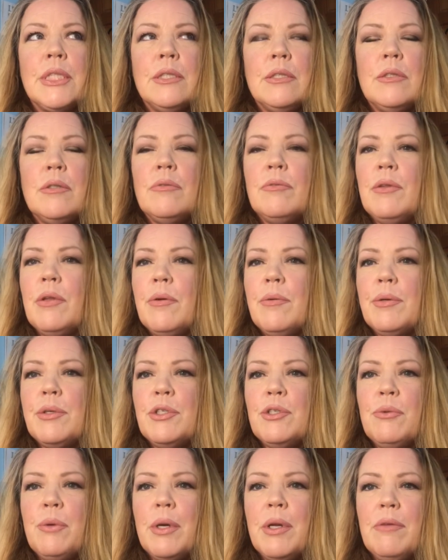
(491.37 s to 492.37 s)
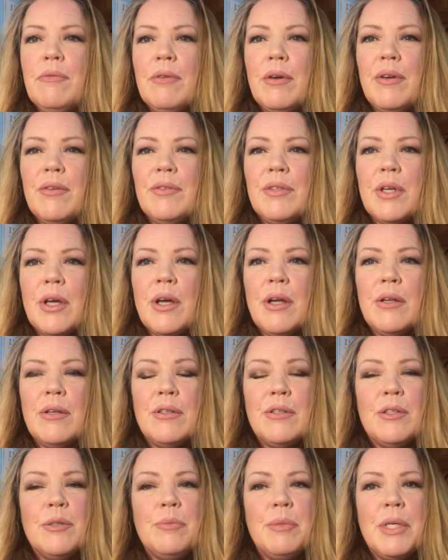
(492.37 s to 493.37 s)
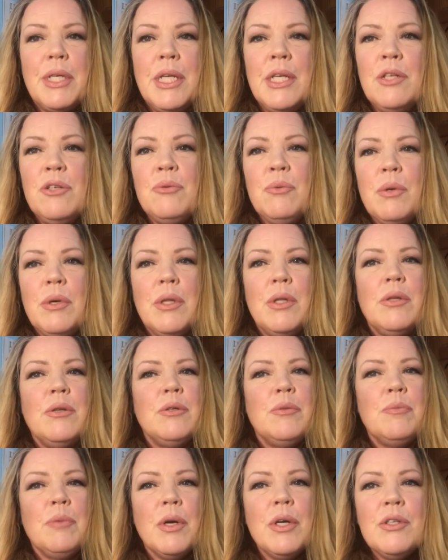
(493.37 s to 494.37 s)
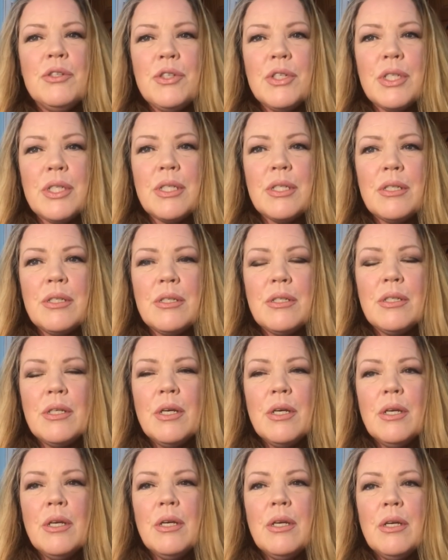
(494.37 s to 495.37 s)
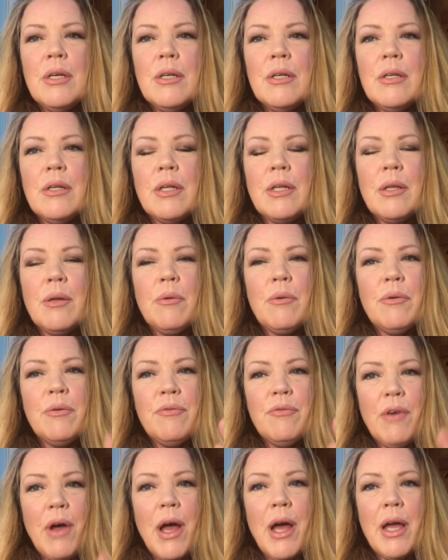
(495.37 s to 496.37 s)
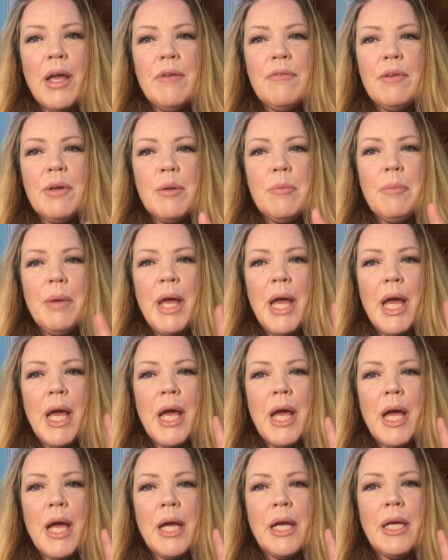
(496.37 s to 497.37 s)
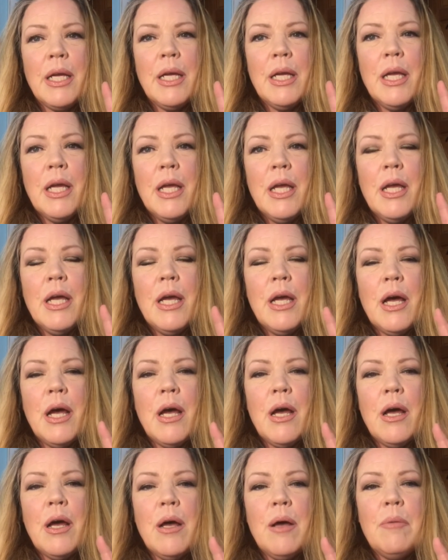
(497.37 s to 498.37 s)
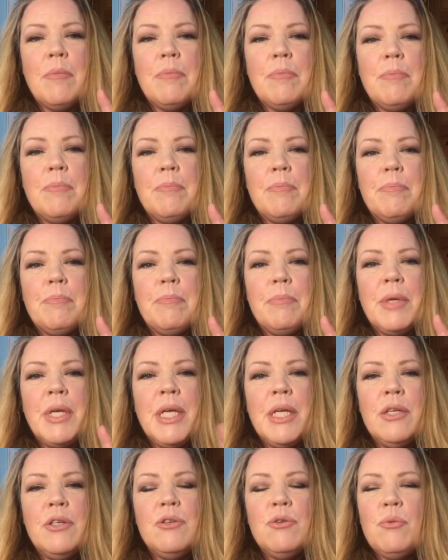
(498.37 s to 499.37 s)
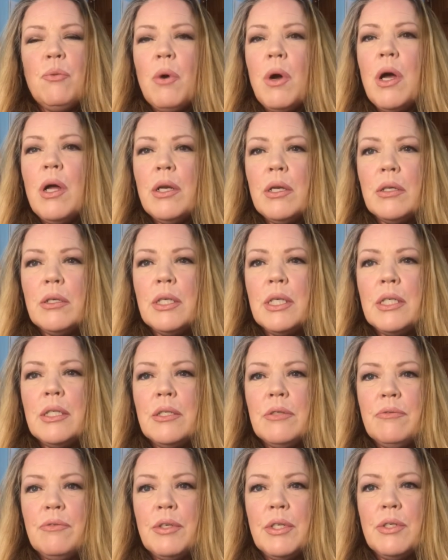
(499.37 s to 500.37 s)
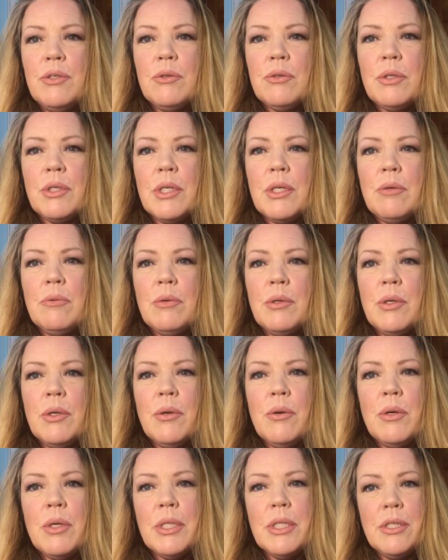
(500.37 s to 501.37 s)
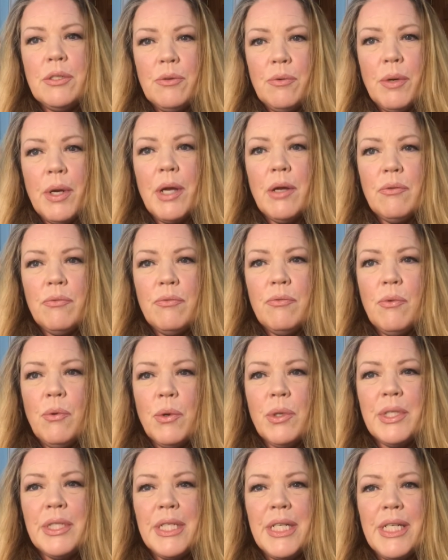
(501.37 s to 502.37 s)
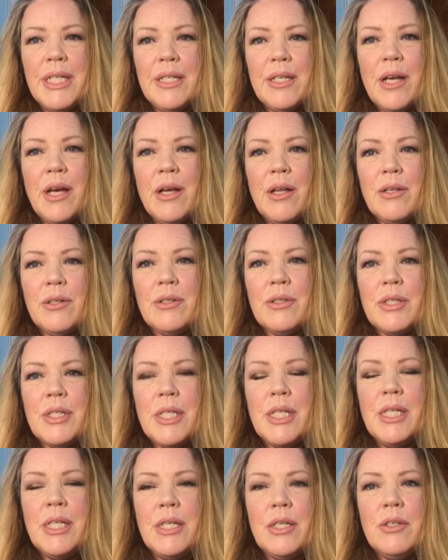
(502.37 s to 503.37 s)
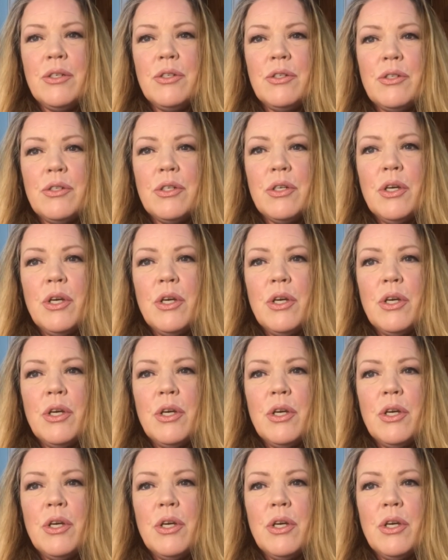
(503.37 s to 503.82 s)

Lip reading: know if they were $25, but each one of those brushes, like there were 5 in a pack, um, each one individually would cost around $14 each.